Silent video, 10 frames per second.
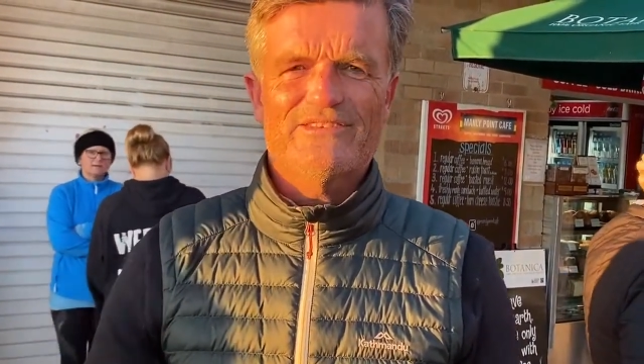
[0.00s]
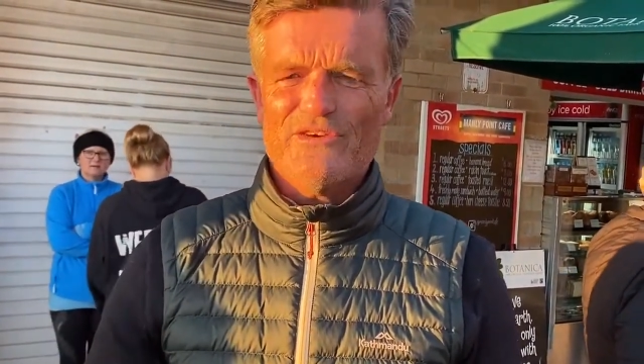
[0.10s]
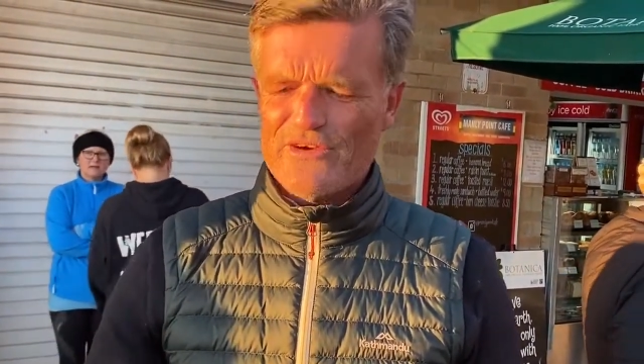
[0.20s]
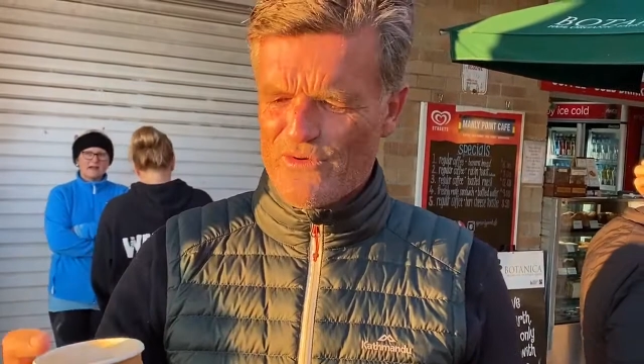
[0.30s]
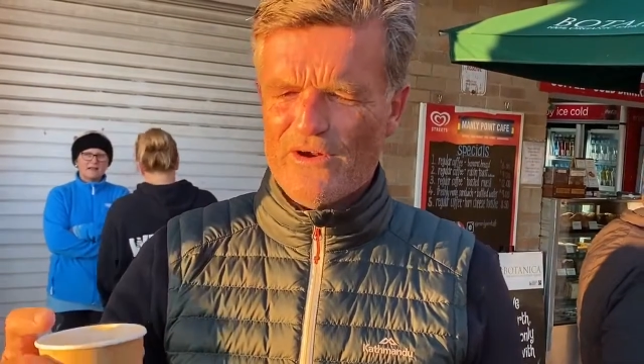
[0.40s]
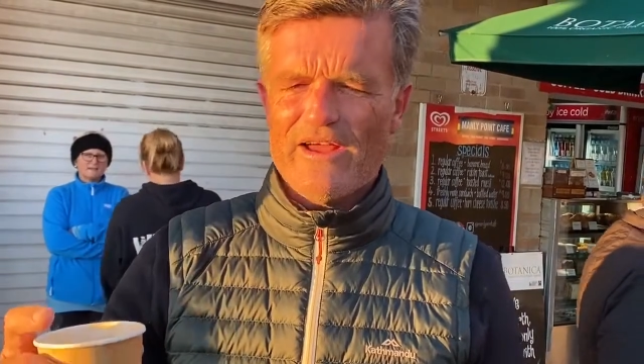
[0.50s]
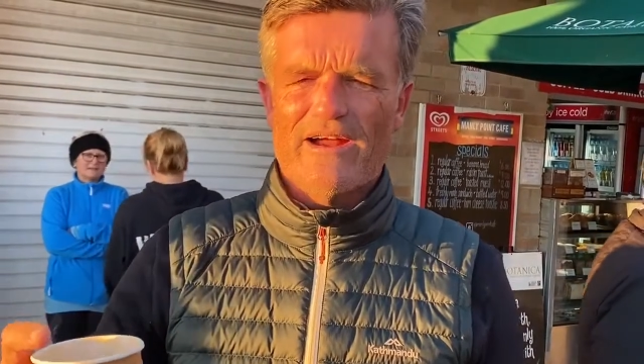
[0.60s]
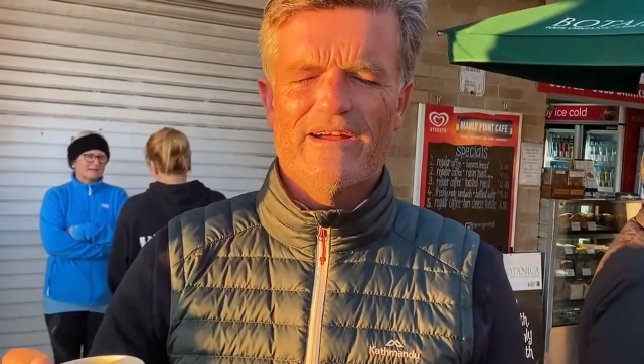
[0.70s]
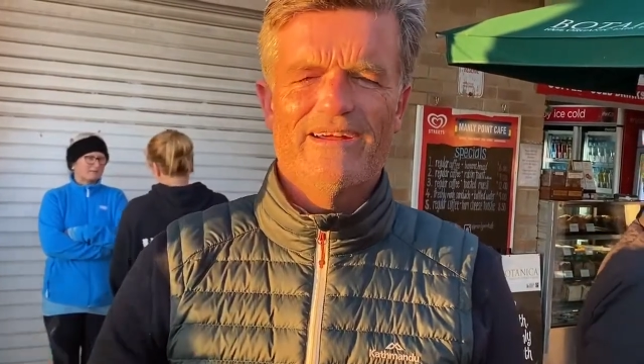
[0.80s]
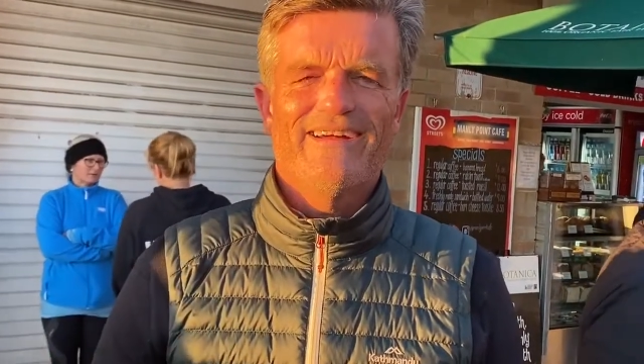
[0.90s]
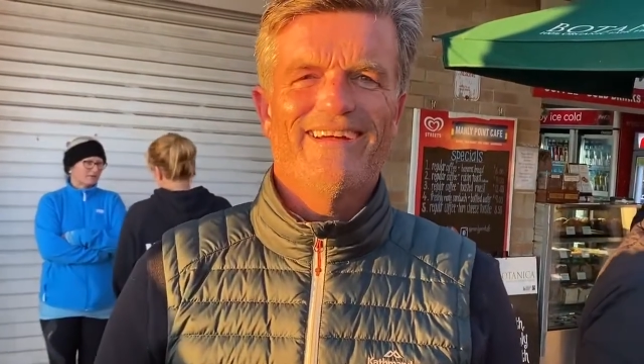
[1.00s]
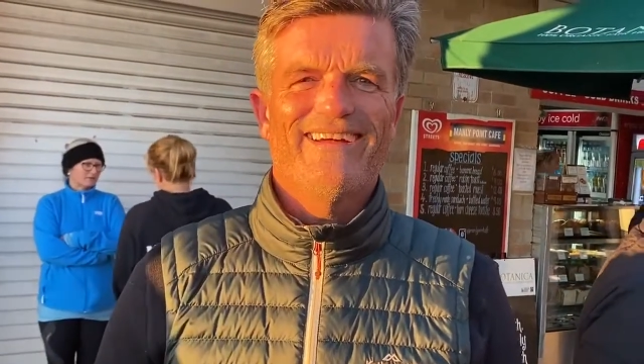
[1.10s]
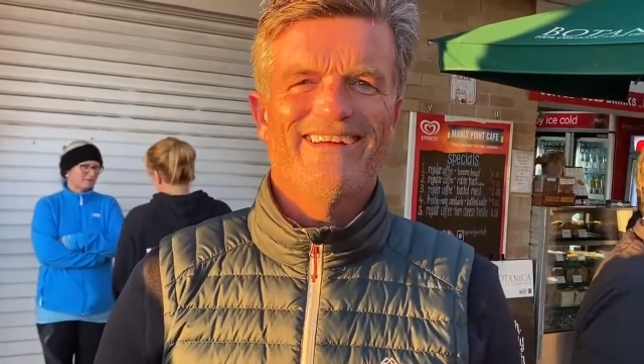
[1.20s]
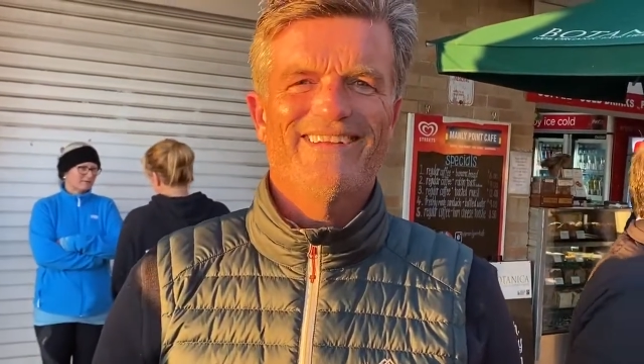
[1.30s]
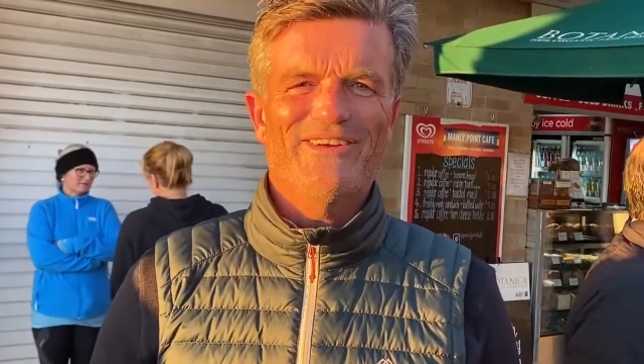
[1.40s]
Drink water.
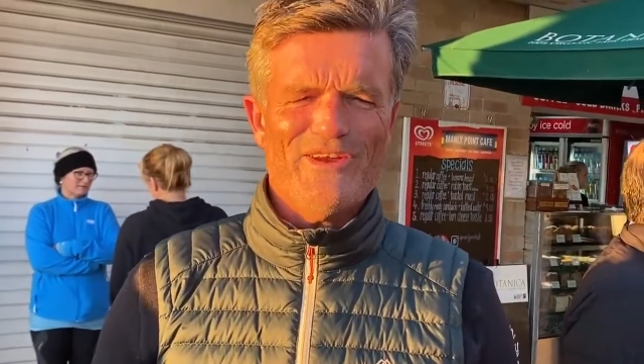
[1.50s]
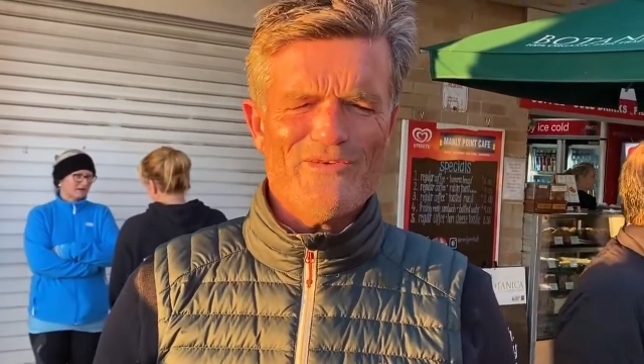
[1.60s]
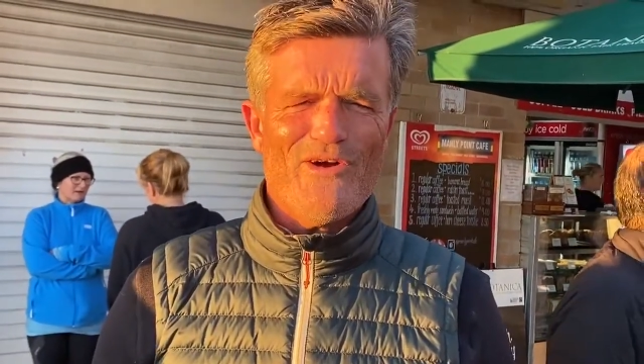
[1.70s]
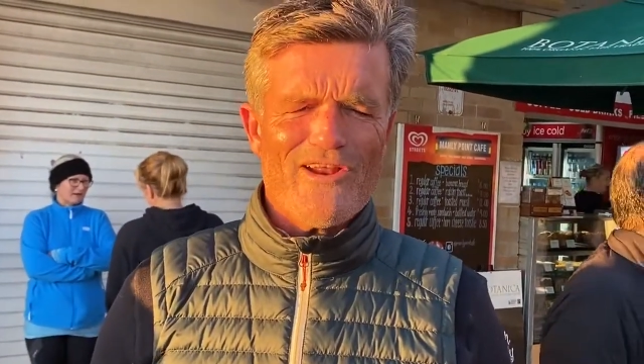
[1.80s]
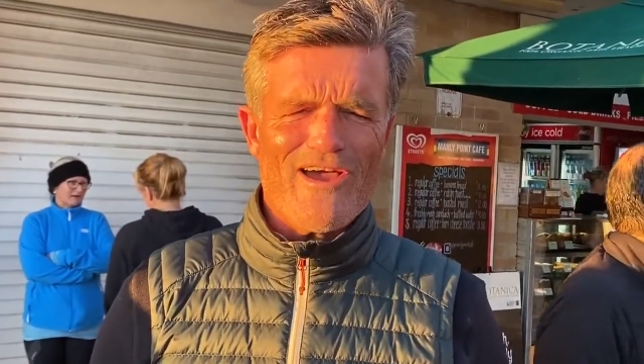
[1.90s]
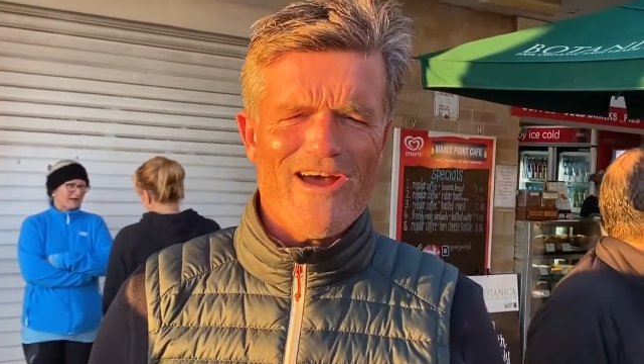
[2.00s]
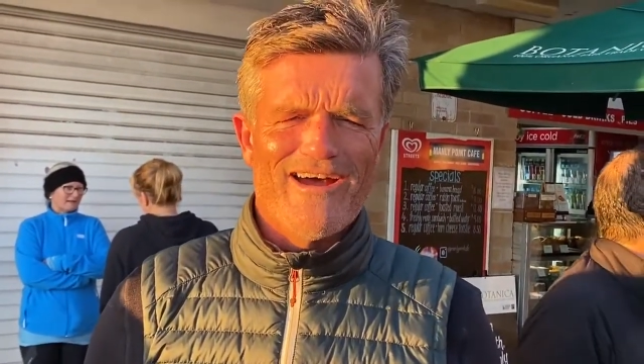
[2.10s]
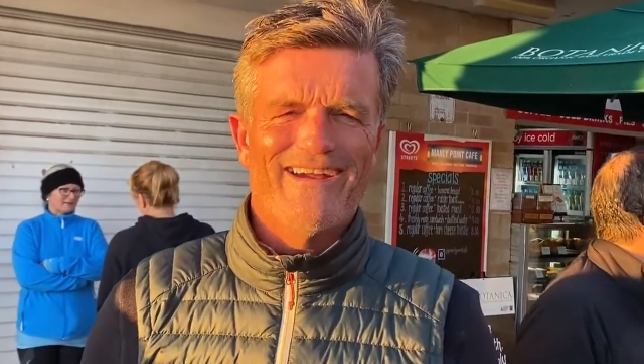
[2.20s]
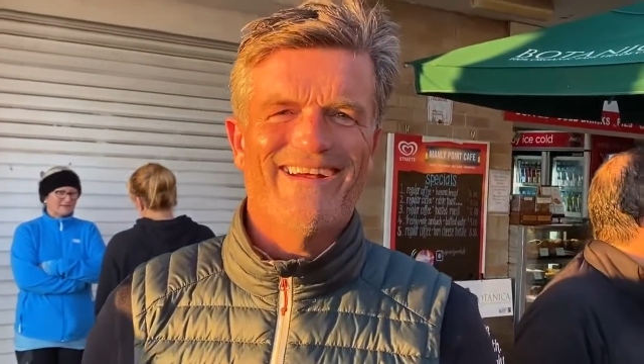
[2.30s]
drink water.